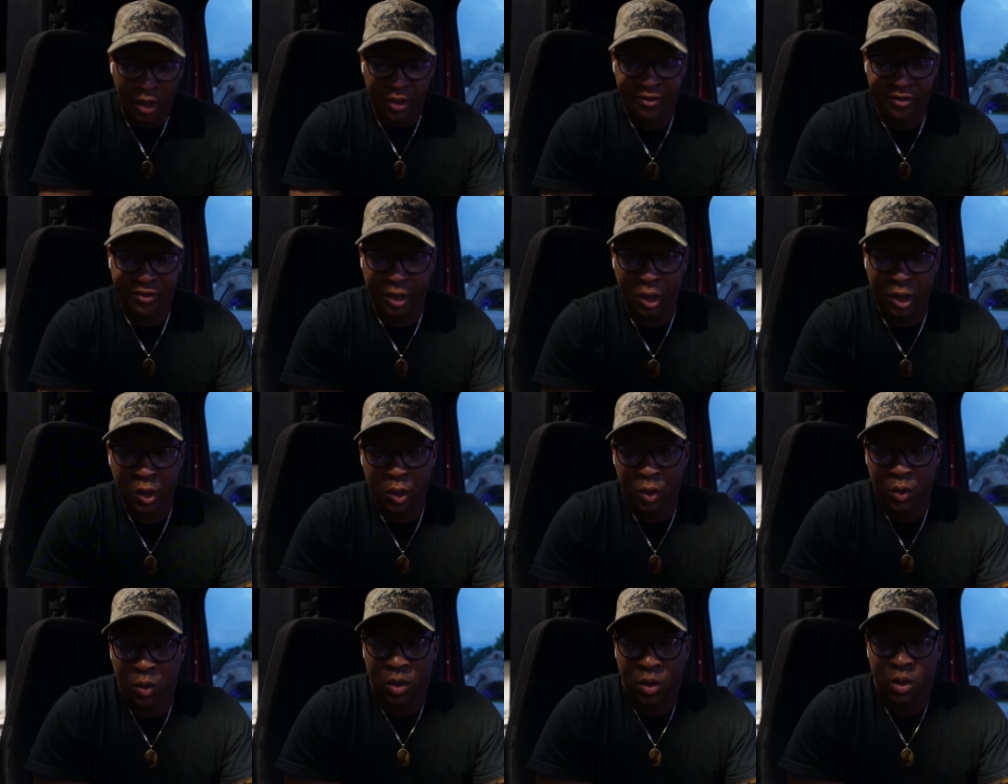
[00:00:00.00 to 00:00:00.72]

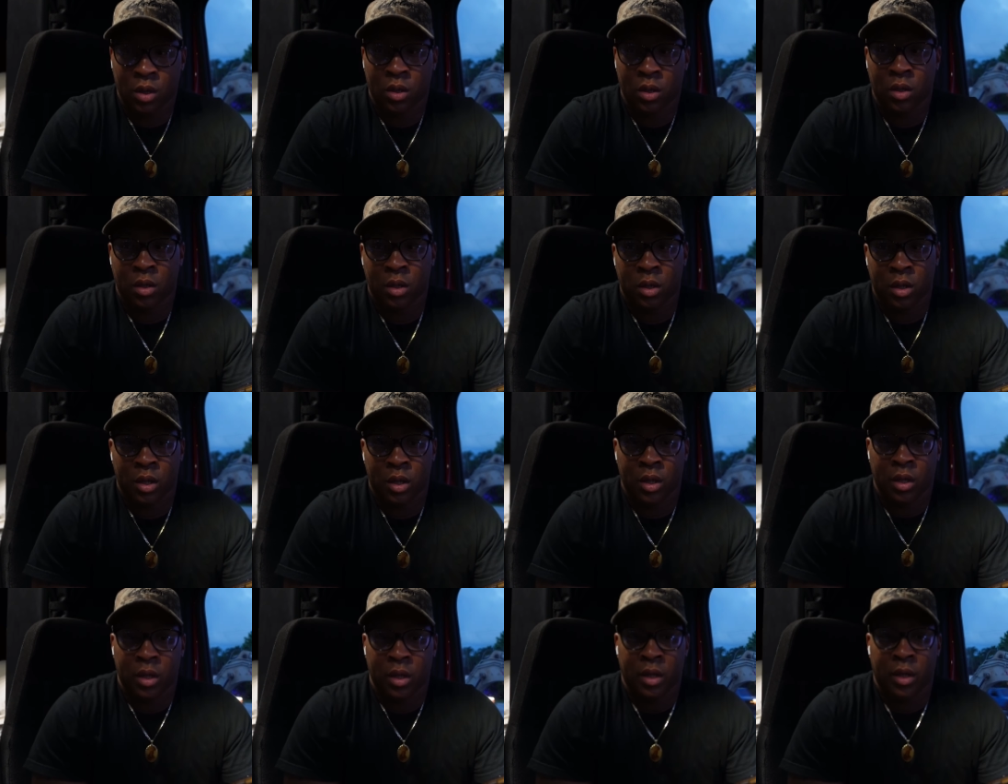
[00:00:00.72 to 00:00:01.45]
So,
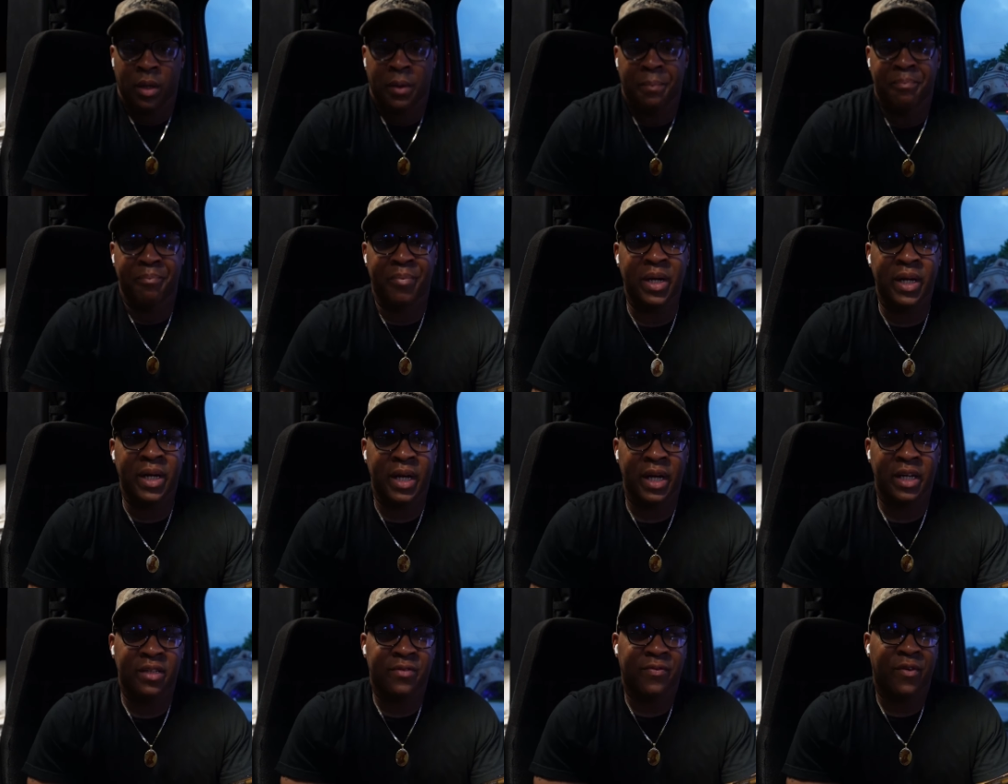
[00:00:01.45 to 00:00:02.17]

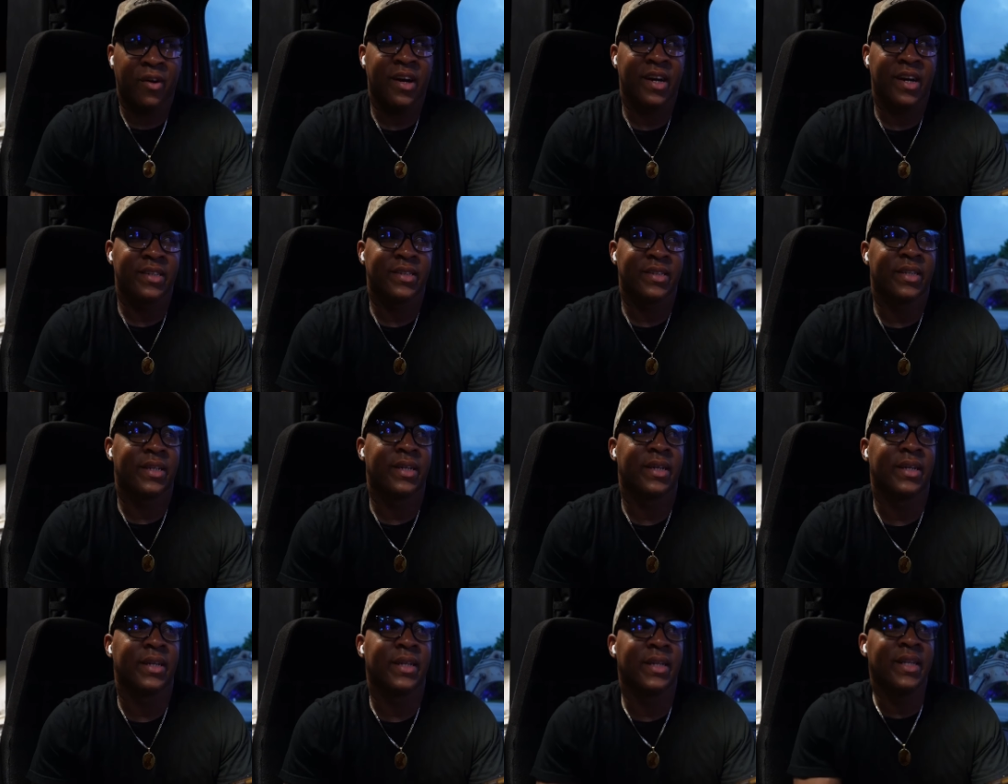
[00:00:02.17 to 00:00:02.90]
but as far as
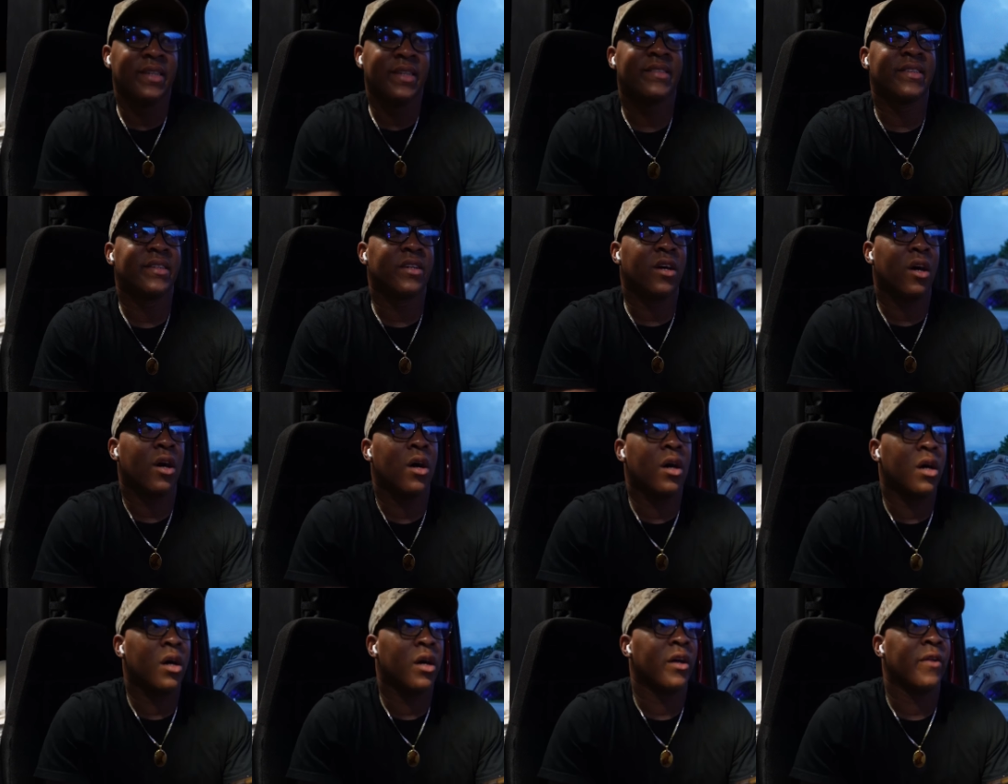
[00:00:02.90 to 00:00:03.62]
leasing
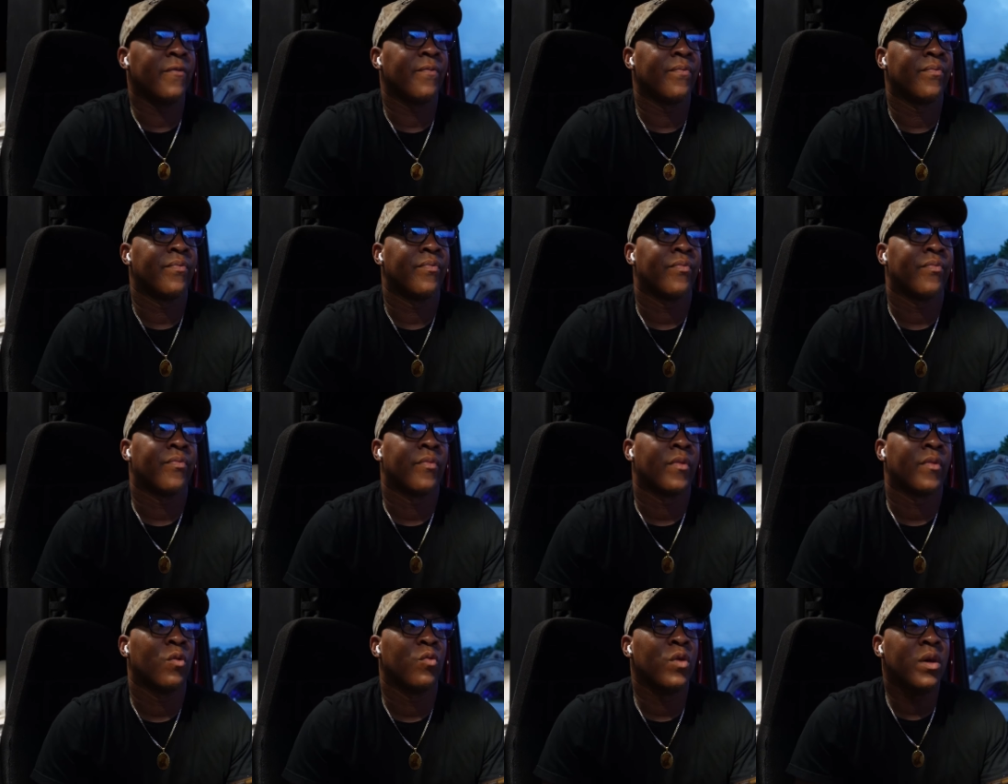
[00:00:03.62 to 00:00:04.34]
on
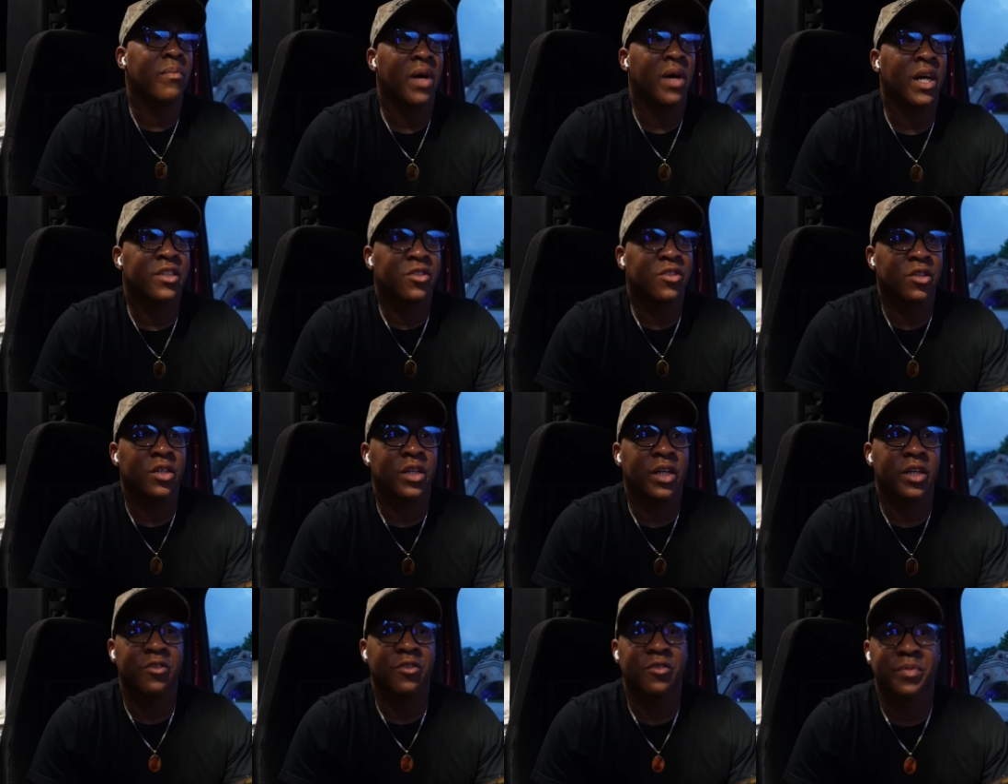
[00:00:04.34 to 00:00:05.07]
with my
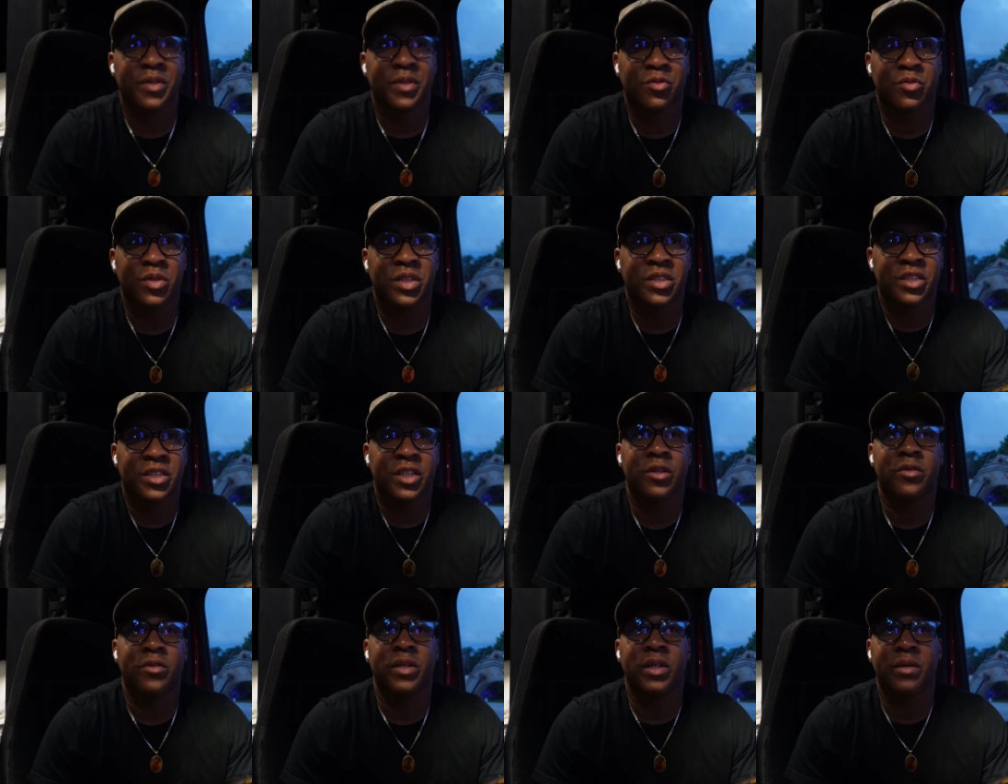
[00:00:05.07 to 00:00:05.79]
truck, it was between
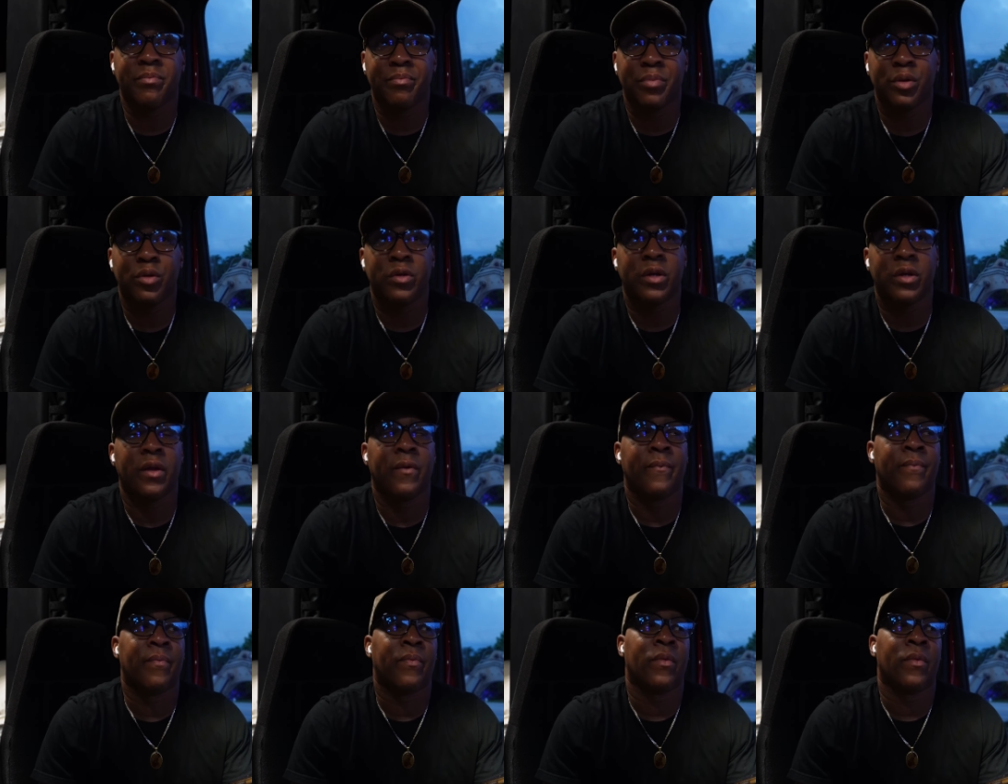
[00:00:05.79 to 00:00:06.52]
Shelton and Boyd.